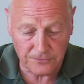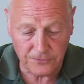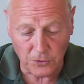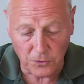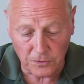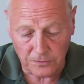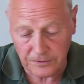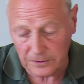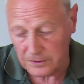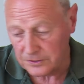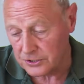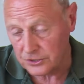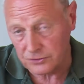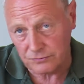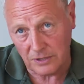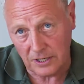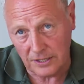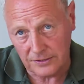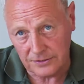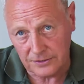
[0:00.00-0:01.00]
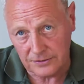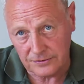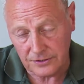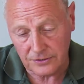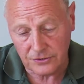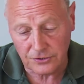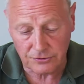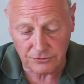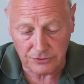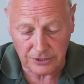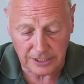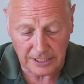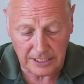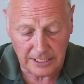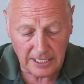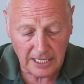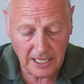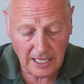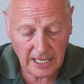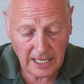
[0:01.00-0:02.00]
4 filters rather than the
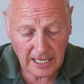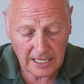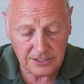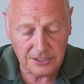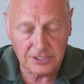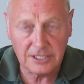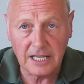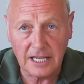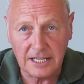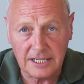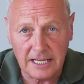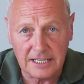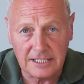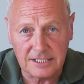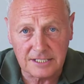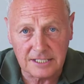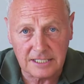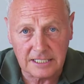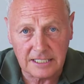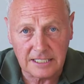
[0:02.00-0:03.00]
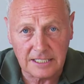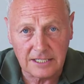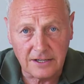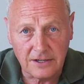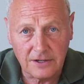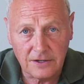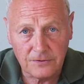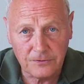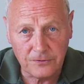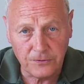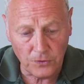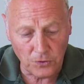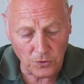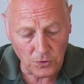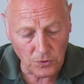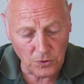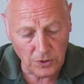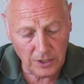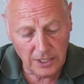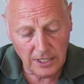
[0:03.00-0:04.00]
3, and you get an
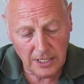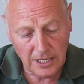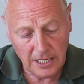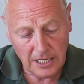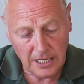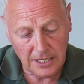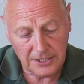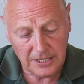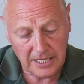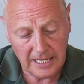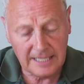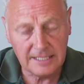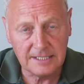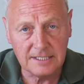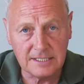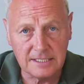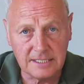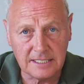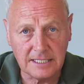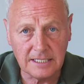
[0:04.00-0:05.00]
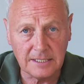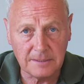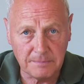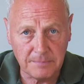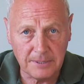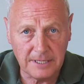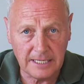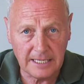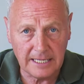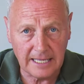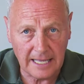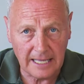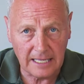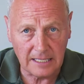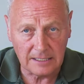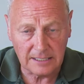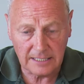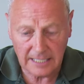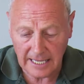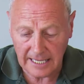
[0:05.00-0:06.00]
ND4, an
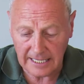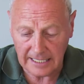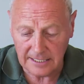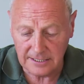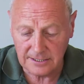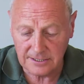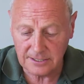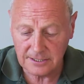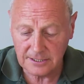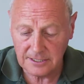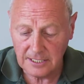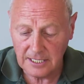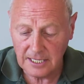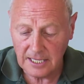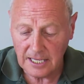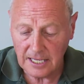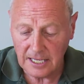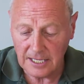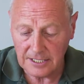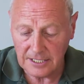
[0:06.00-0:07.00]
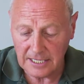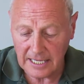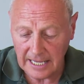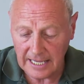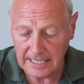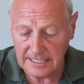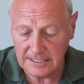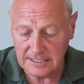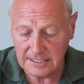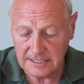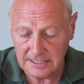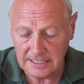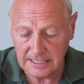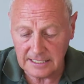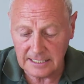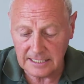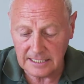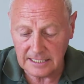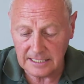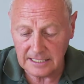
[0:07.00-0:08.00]
ND-PL8, an
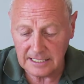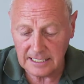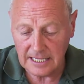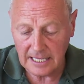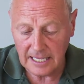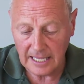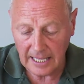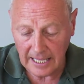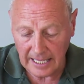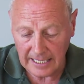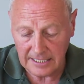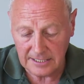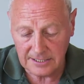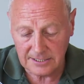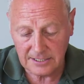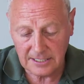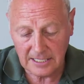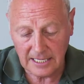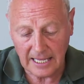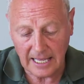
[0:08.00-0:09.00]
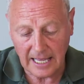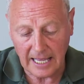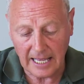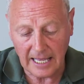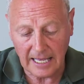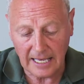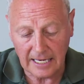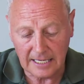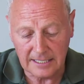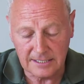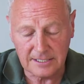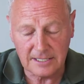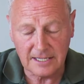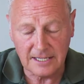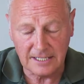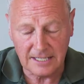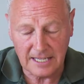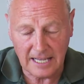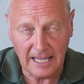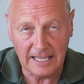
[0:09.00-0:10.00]
ND8, and
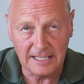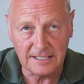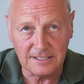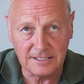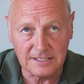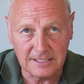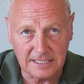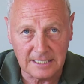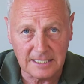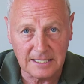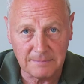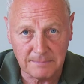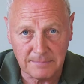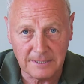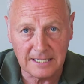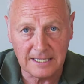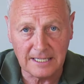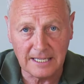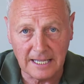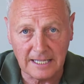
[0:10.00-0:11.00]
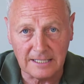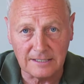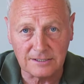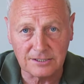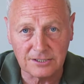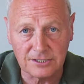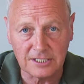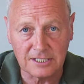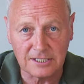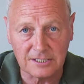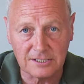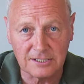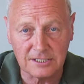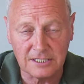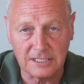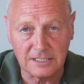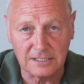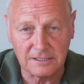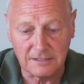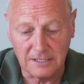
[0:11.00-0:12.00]
an
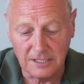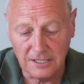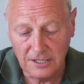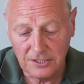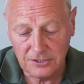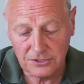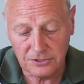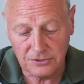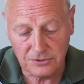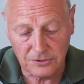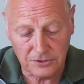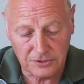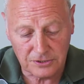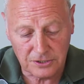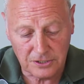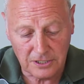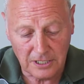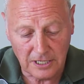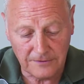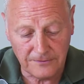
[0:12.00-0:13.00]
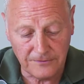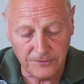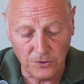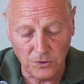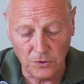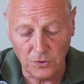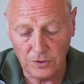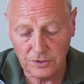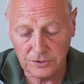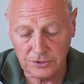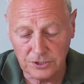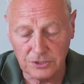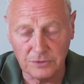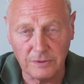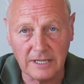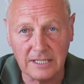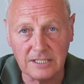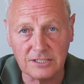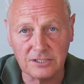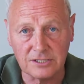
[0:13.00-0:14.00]
ND-PL16. So you've got a 4, 2
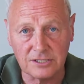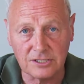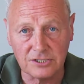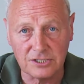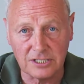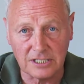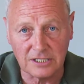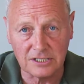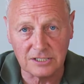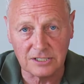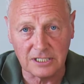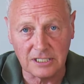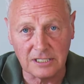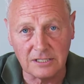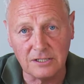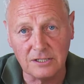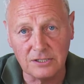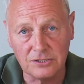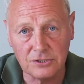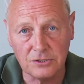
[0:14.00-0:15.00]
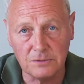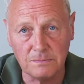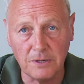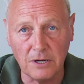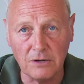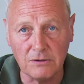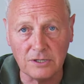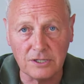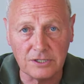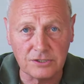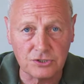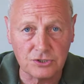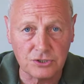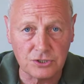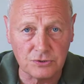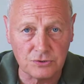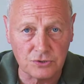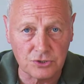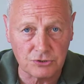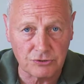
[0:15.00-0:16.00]
8s and a 16, 2 polar and
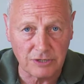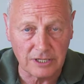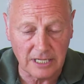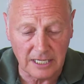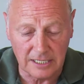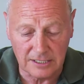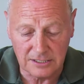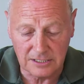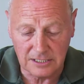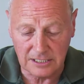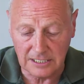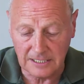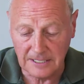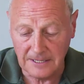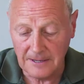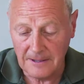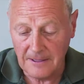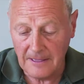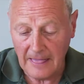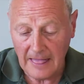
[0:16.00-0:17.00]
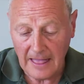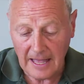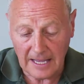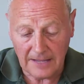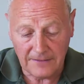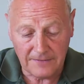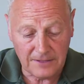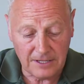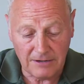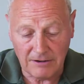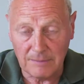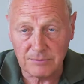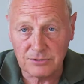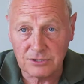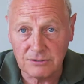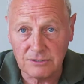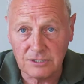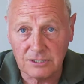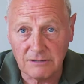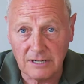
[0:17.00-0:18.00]
2 straight ND, and they're
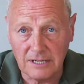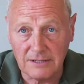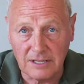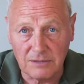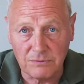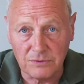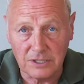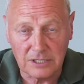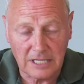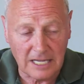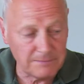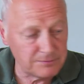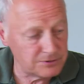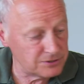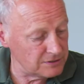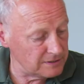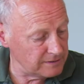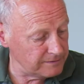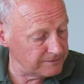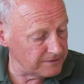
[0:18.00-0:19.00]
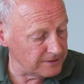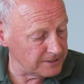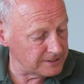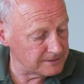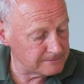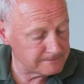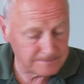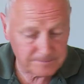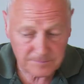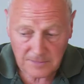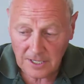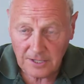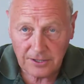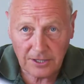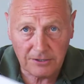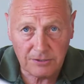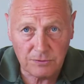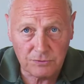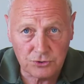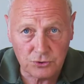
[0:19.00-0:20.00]
absolutely great. They work absolutely fine.
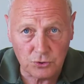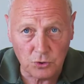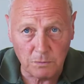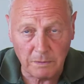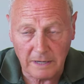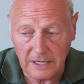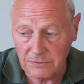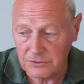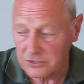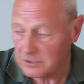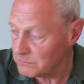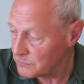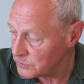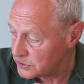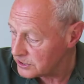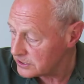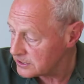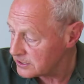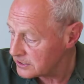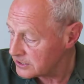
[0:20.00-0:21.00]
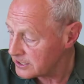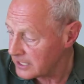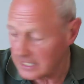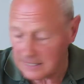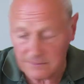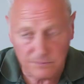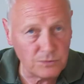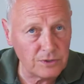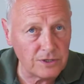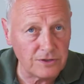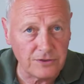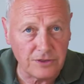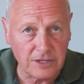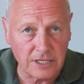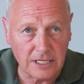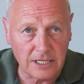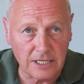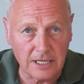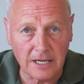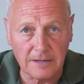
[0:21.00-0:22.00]
The only drawback with them, which is the same with
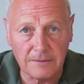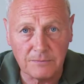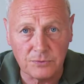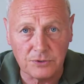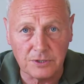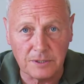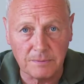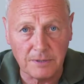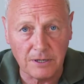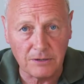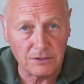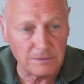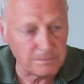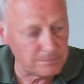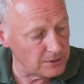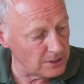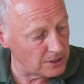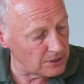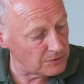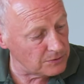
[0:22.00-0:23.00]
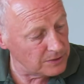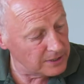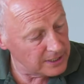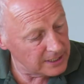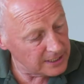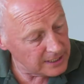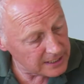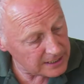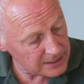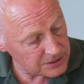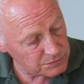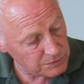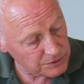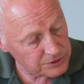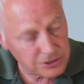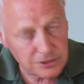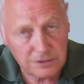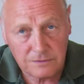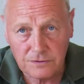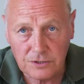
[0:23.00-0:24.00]
the Polar Pro, is
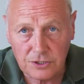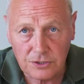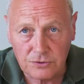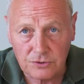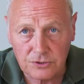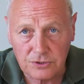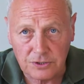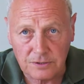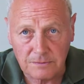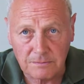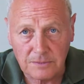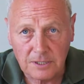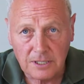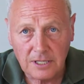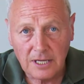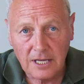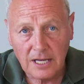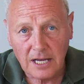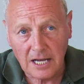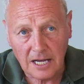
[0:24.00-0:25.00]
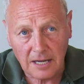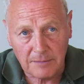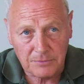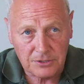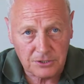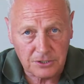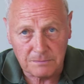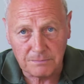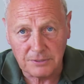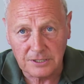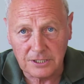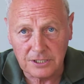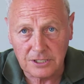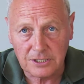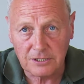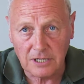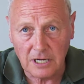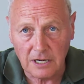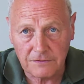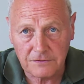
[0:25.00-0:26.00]
once you've used them and you bring your
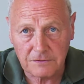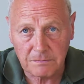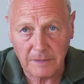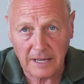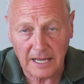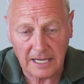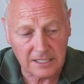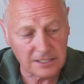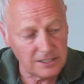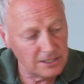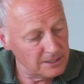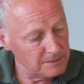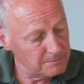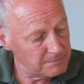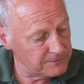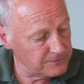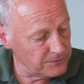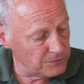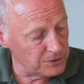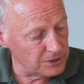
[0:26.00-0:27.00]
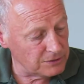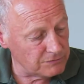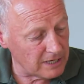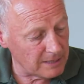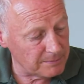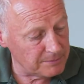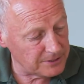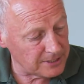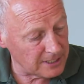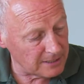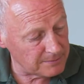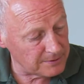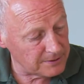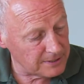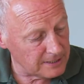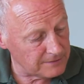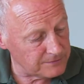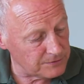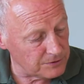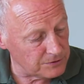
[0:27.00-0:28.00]
craft back, before you wrap it up,
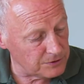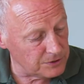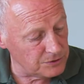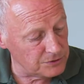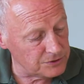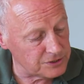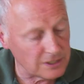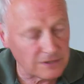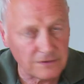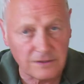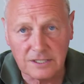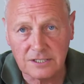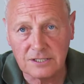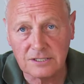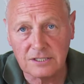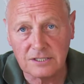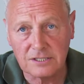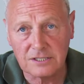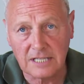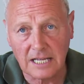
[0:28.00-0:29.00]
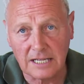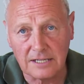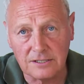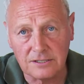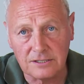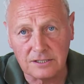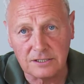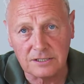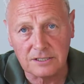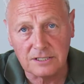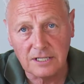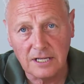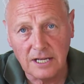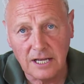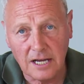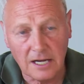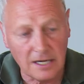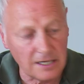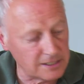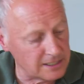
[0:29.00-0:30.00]
if you're using this standard
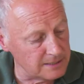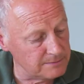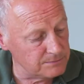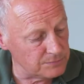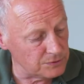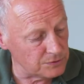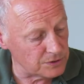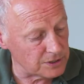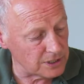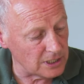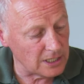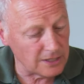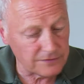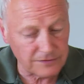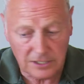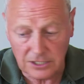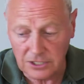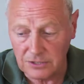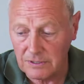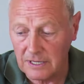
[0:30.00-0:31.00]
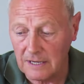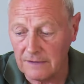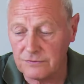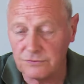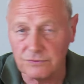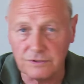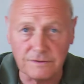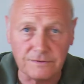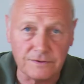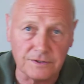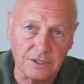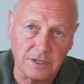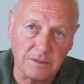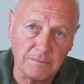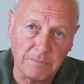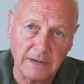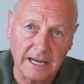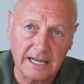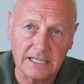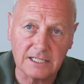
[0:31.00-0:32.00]
gimbal guard, then you have to
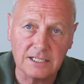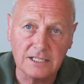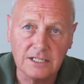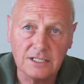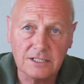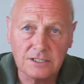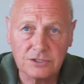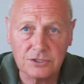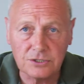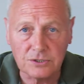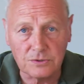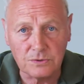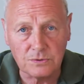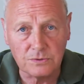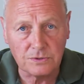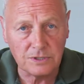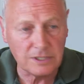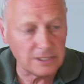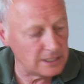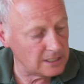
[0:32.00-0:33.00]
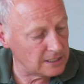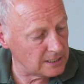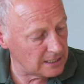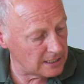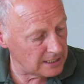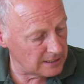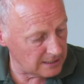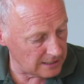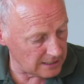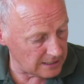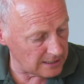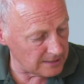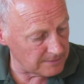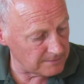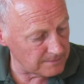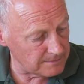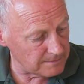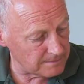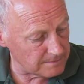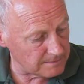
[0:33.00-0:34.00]
revert back to the
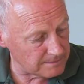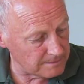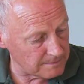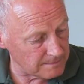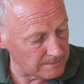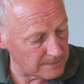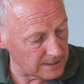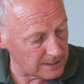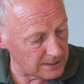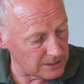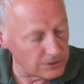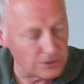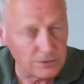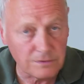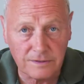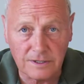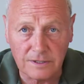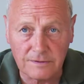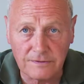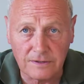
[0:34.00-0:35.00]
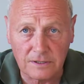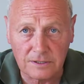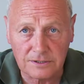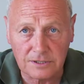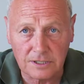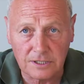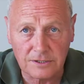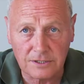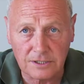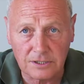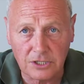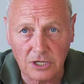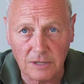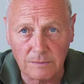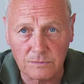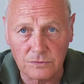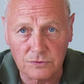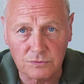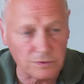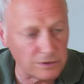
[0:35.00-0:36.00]
UV filter that
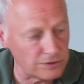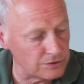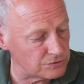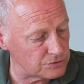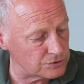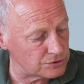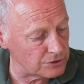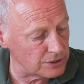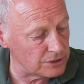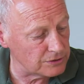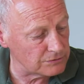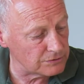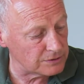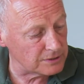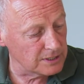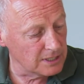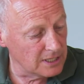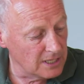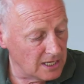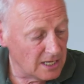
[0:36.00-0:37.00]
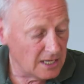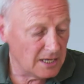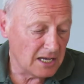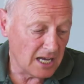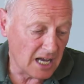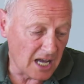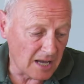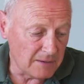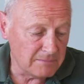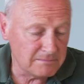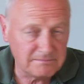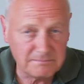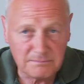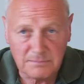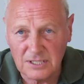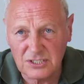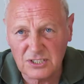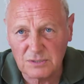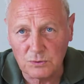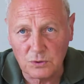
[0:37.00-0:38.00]
comes with your drone.
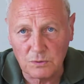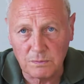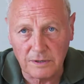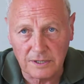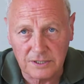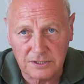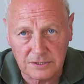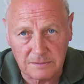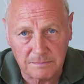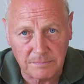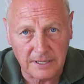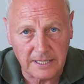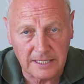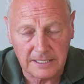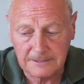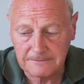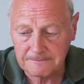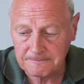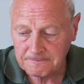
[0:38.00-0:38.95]
A small price to pay.